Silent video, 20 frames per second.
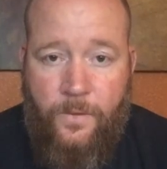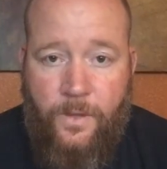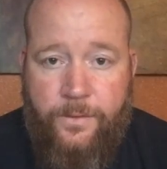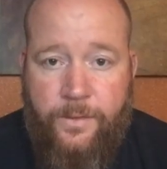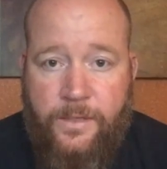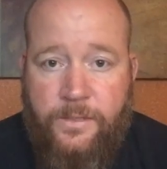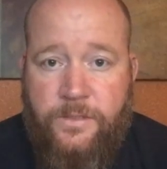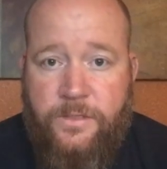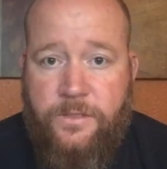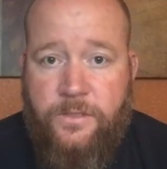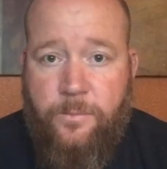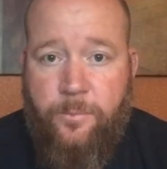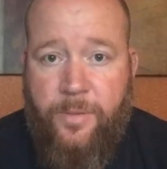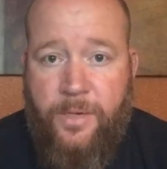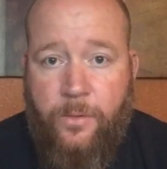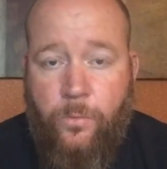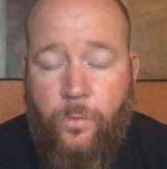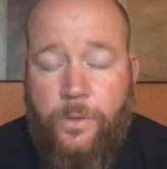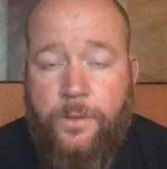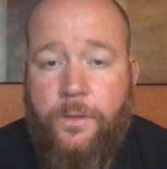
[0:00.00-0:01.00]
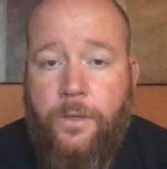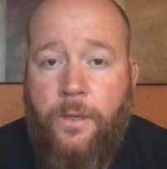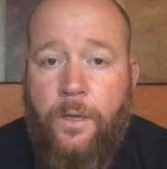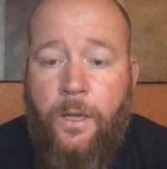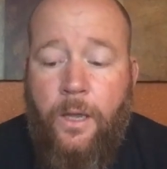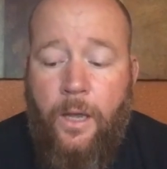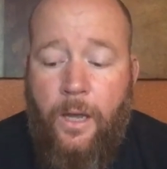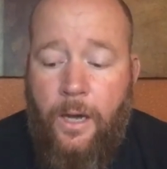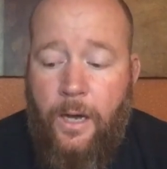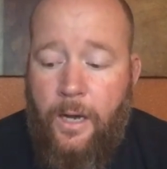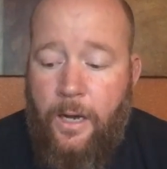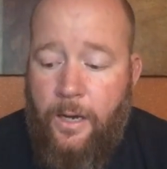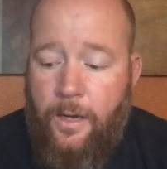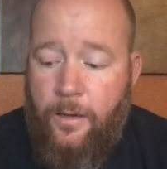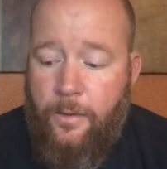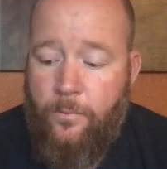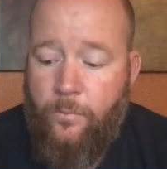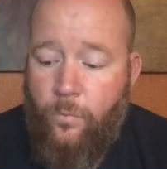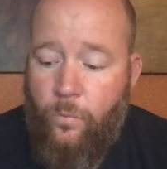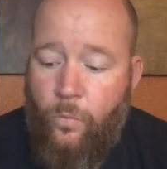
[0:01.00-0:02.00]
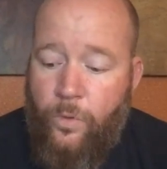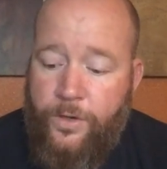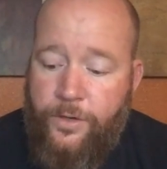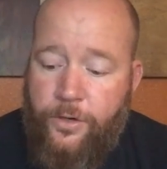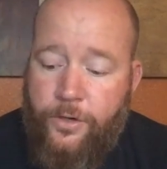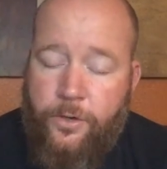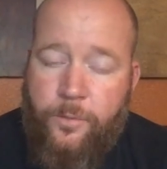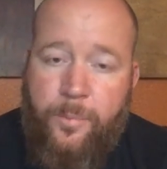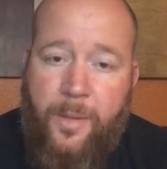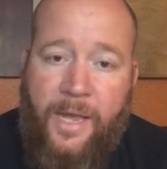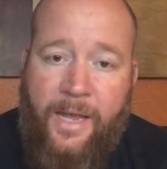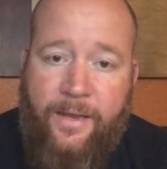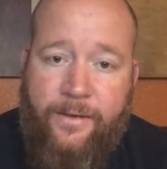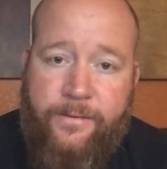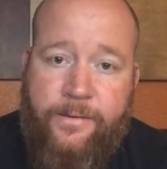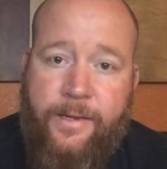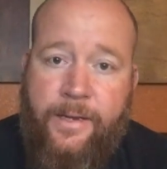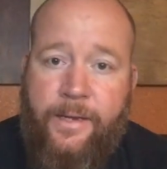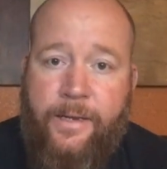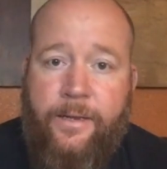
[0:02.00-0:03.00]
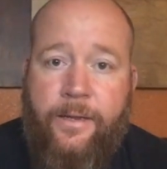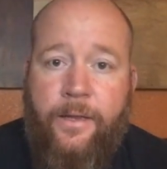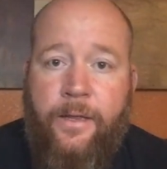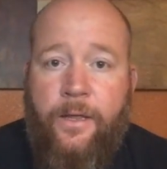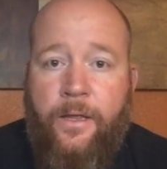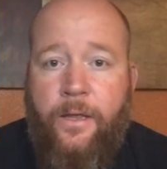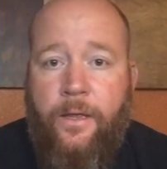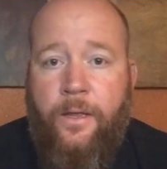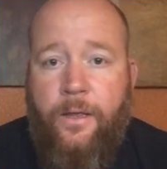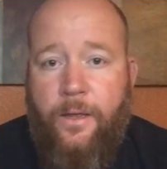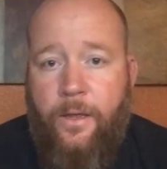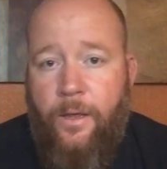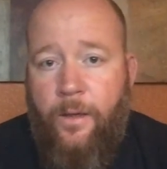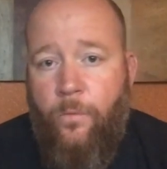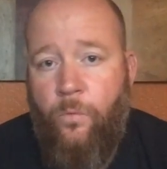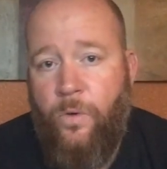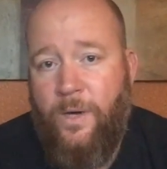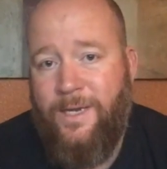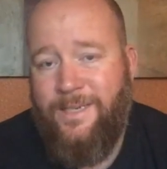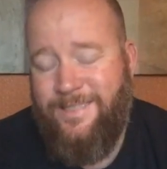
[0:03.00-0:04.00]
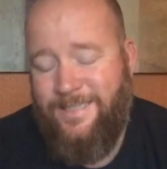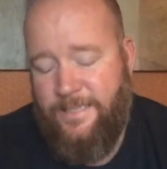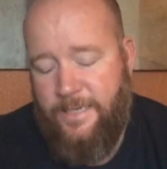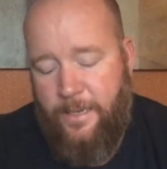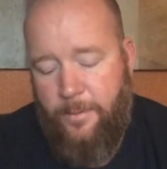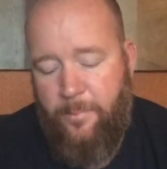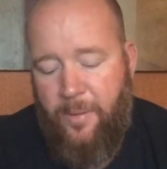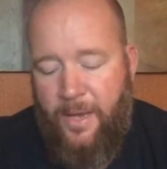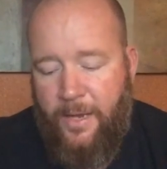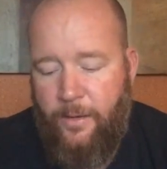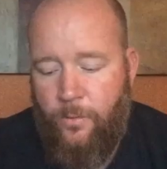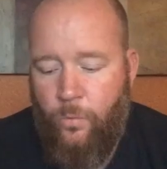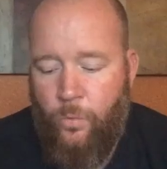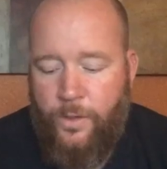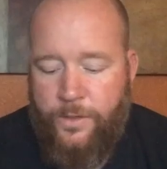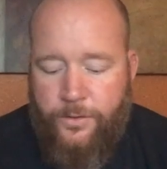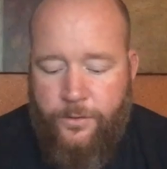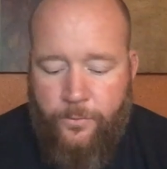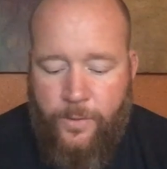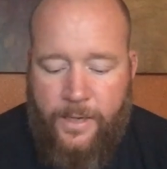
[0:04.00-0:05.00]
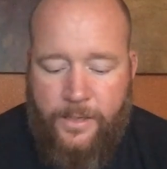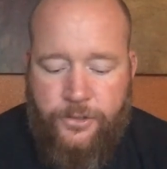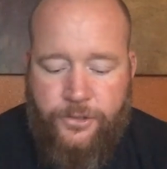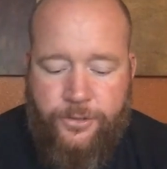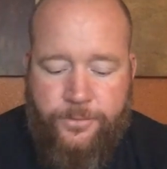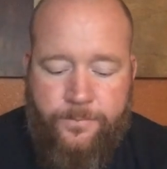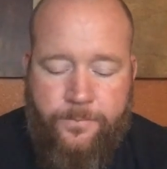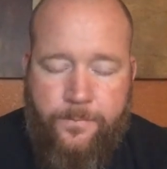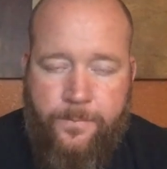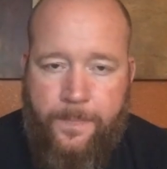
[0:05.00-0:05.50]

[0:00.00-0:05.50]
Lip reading: This is a big one. When you're painting, and when I say paint in one direction,